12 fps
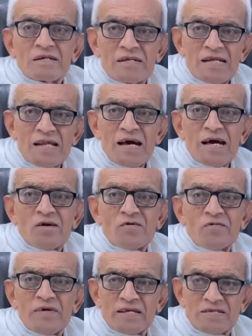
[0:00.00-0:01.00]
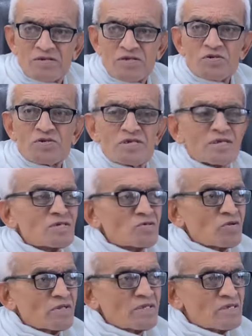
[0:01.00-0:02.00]
Lila of
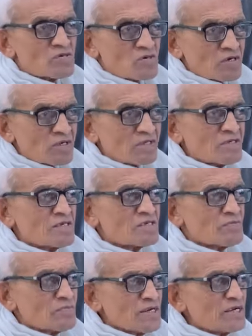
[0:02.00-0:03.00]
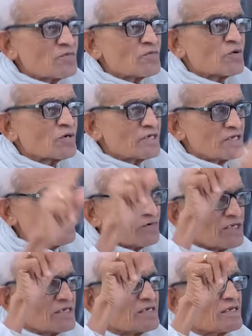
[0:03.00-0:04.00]
existence on this earth is meant for
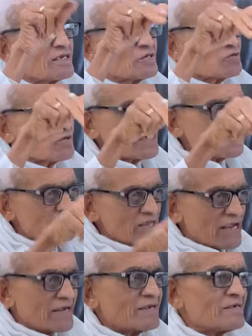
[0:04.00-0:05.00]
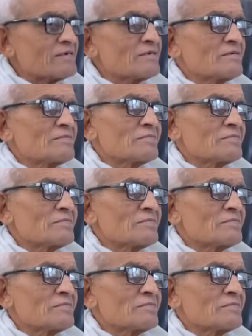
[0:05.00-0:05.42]
divinity to descend.